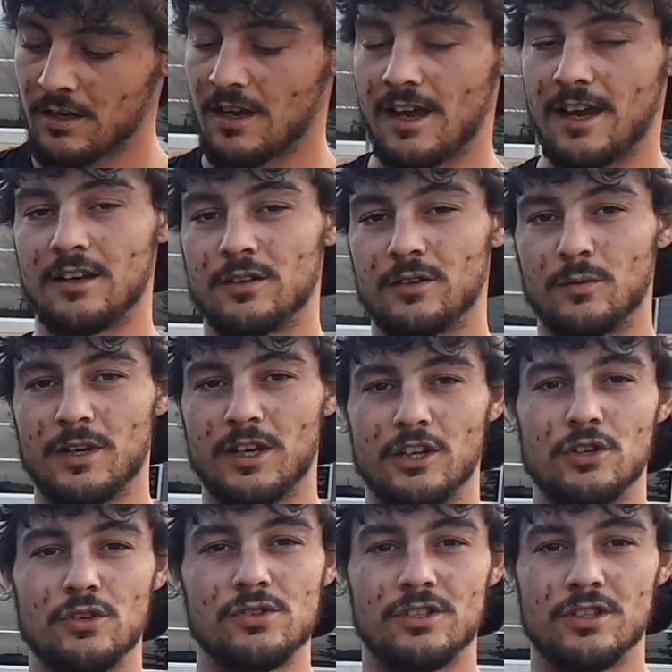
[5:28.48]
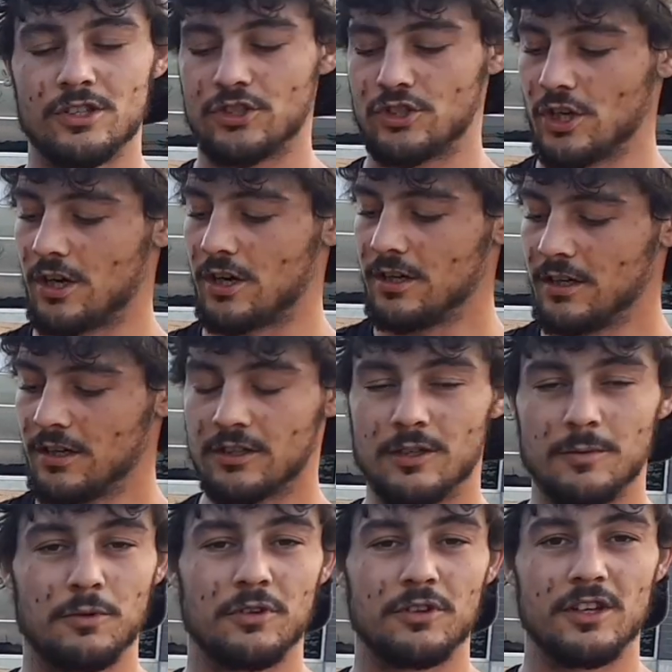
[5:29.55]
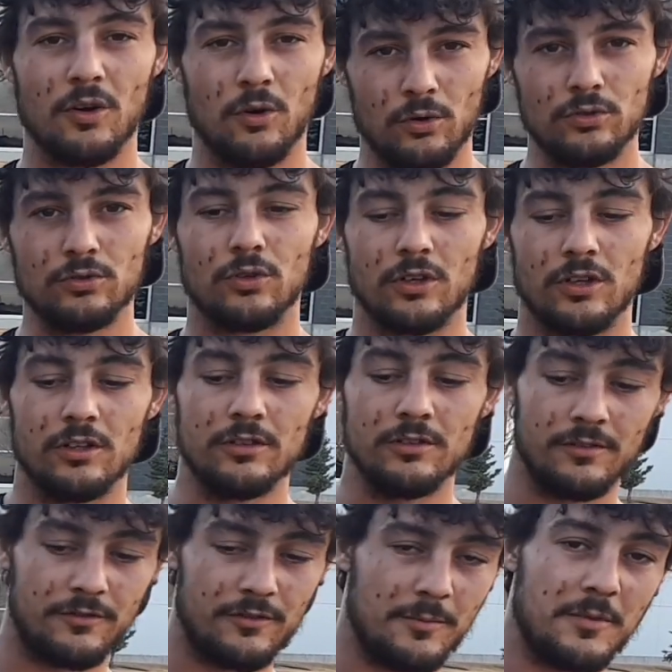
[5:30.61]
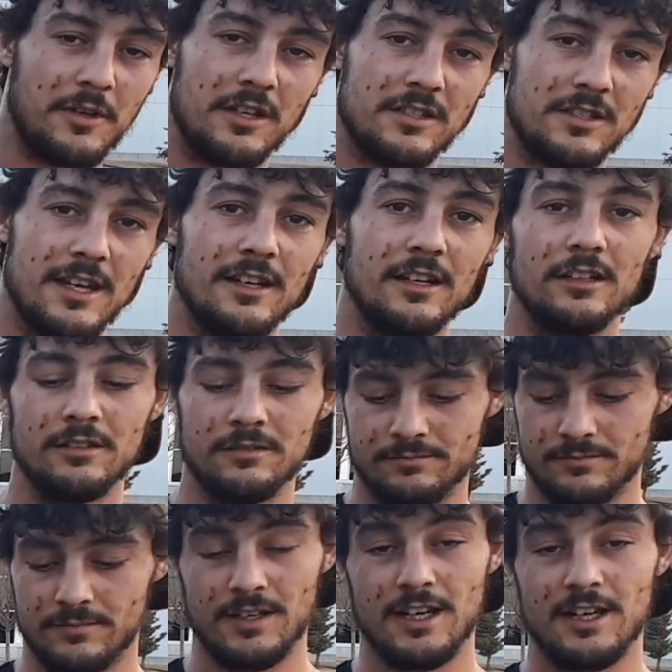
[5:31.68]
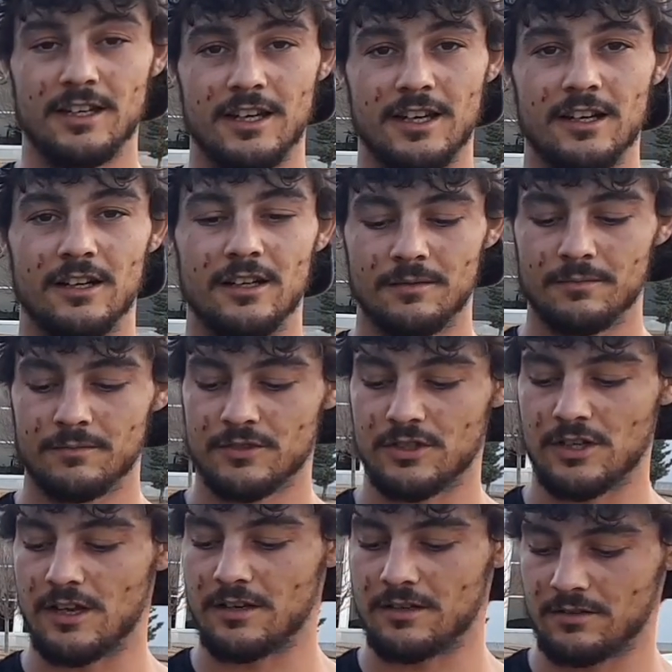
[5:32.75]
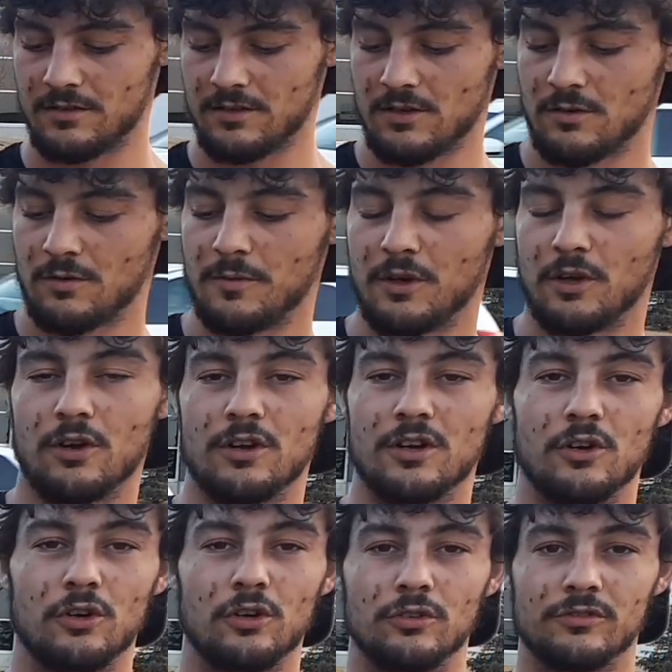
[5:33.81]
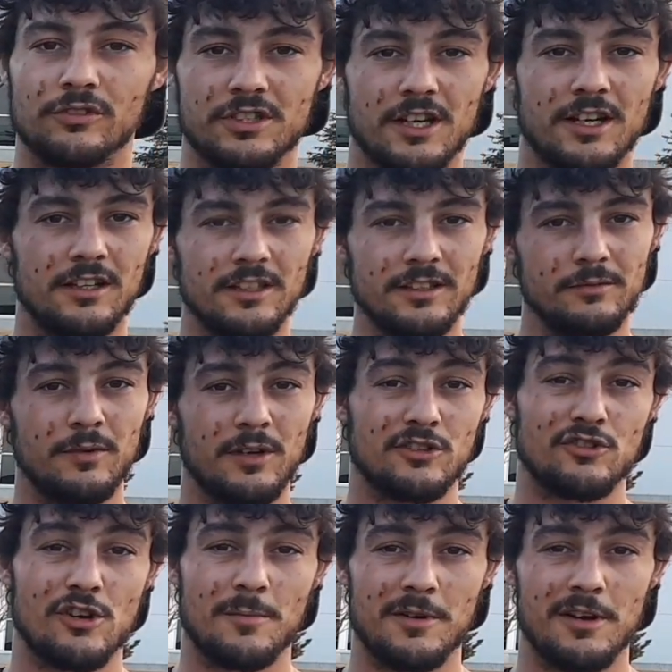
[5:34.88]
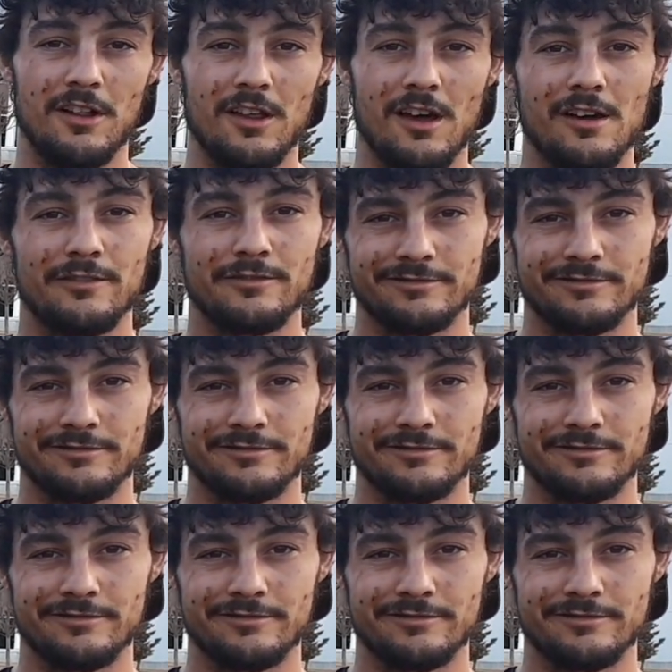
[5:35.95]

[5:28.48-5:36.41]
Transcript: And we could use this jug to put the old oil from the container into here, so that when we go to the oil recycling, we could drop it all off.